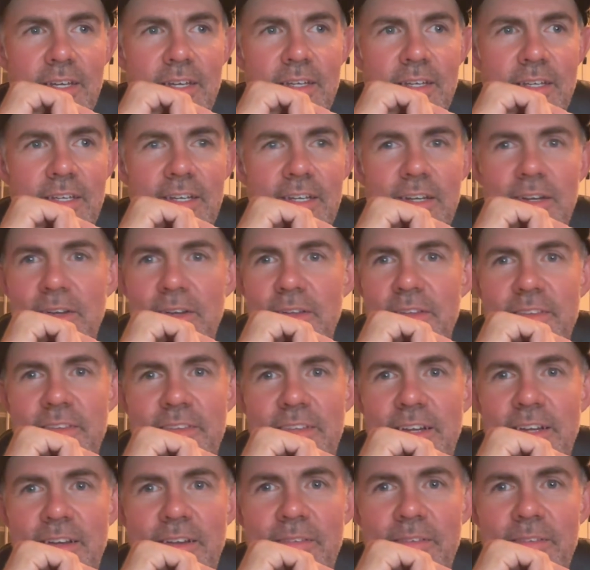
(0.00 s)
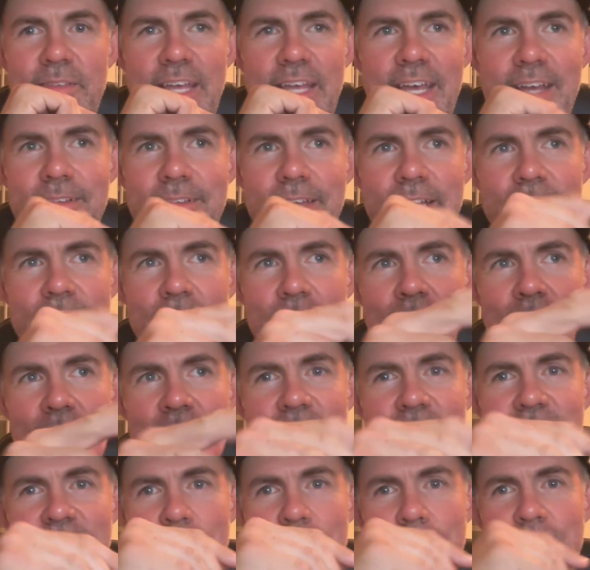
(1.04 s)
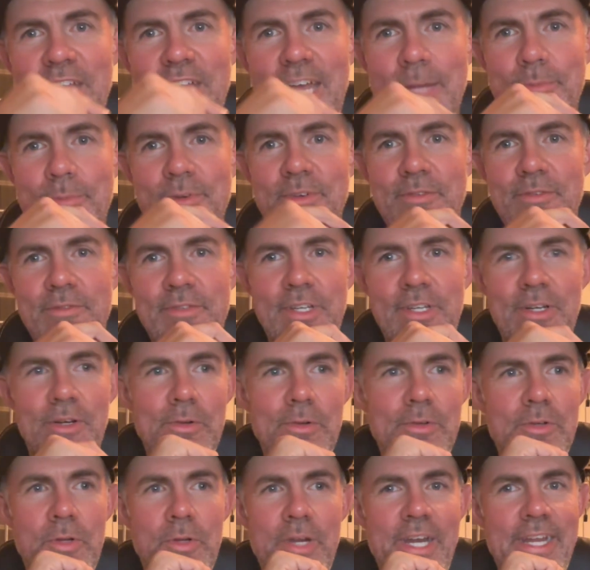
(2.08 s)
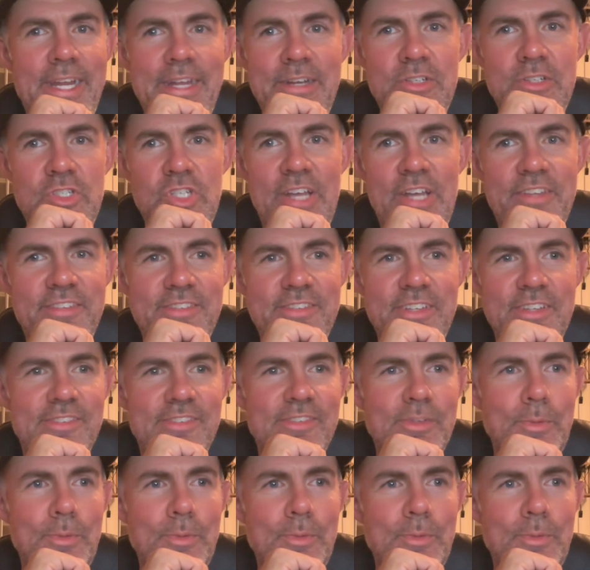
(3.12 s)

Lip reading: They act like they're doing some type of, creating justice or